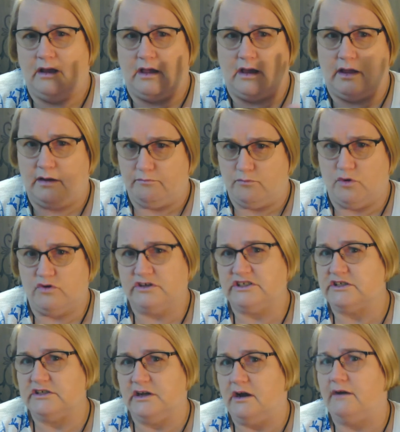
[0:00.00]
had more
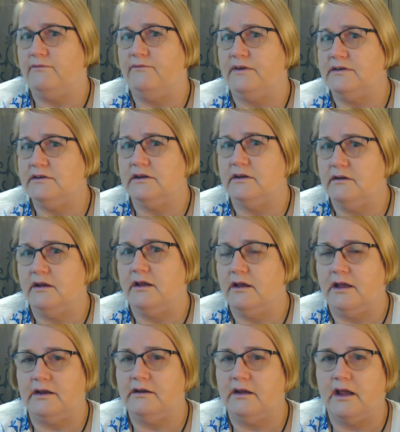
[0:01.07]
stuff and
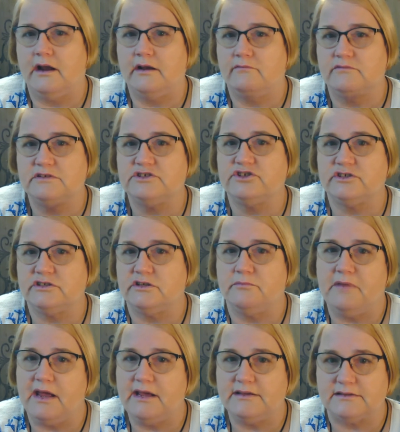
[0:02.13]
it was just
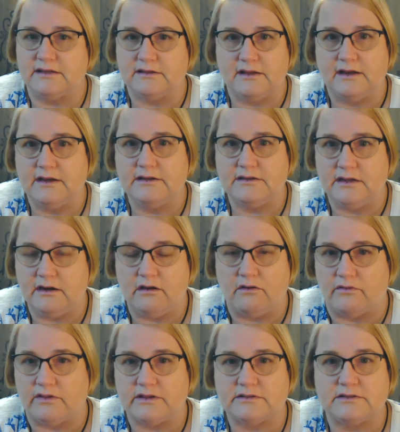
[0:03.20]
amazing that he did all
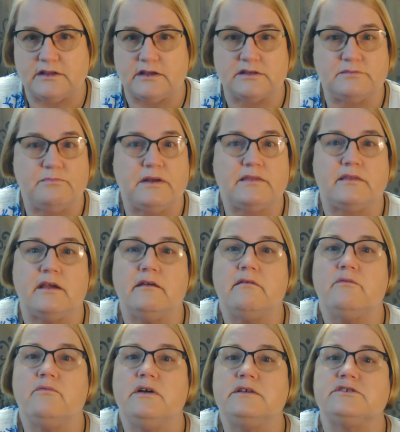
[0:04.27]
these things. But there
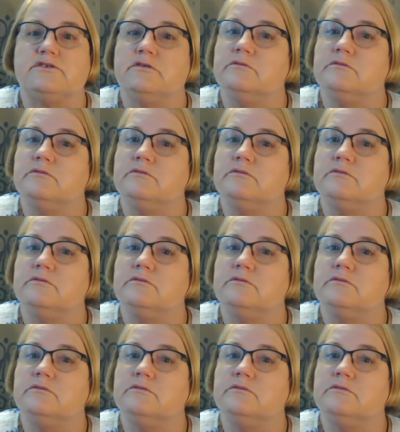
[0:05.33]
it was, 2